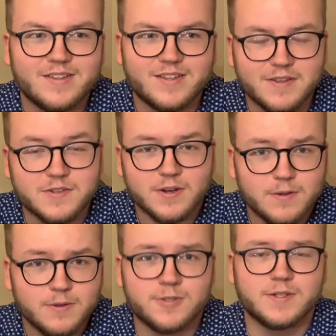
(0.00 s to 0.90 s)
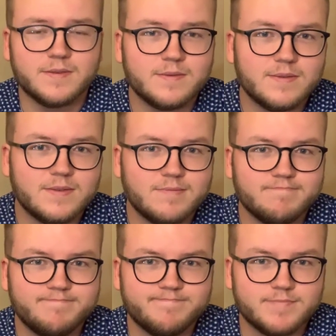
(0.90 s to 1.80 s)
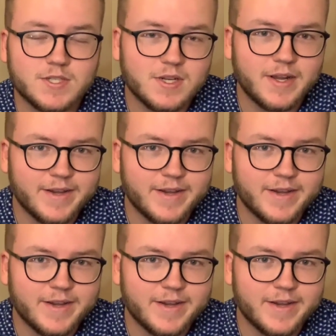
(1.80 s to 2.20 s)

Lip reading: is an illusion. It does not